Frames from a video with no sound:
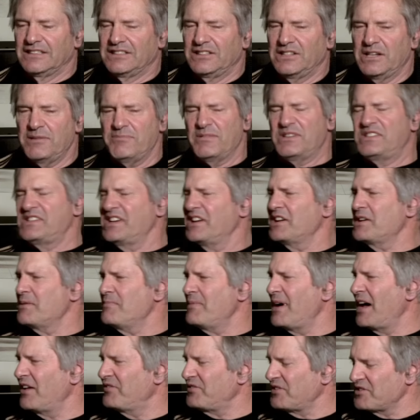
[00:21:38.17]
Let me tell you
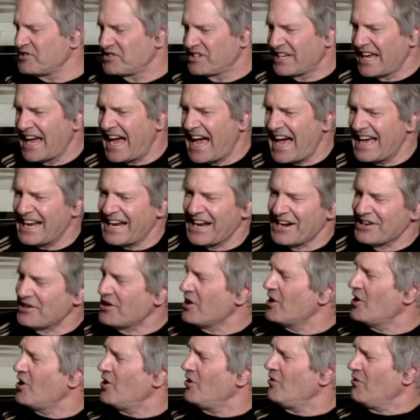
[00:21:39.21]
about this cat I
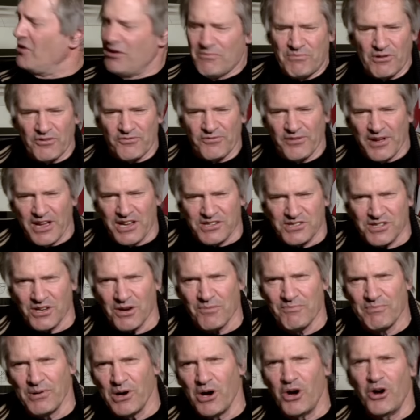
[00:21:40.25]
know, Professor
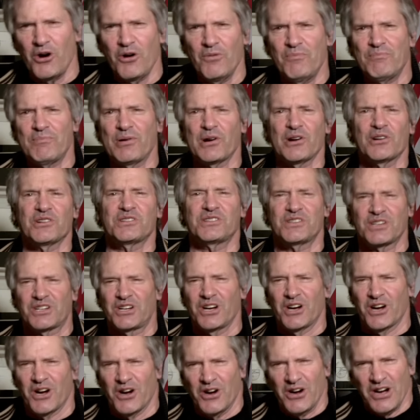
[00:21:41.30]
Bo
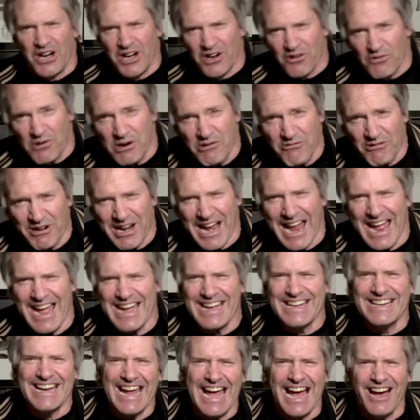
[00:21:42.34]
Persico. We were
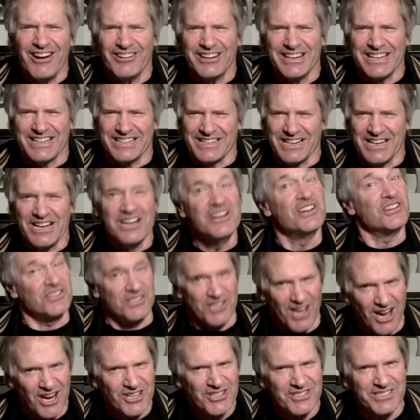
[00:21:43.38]
hanging out in
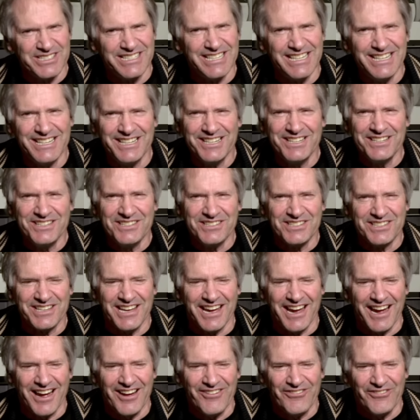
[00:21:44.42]
Socrates
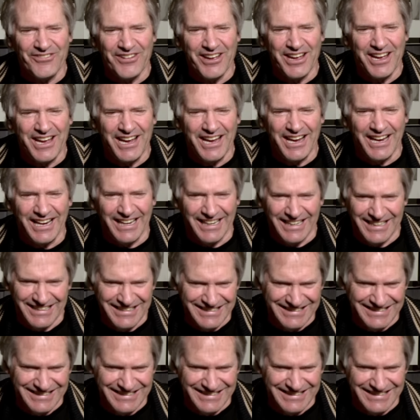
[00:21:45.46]
Cafe.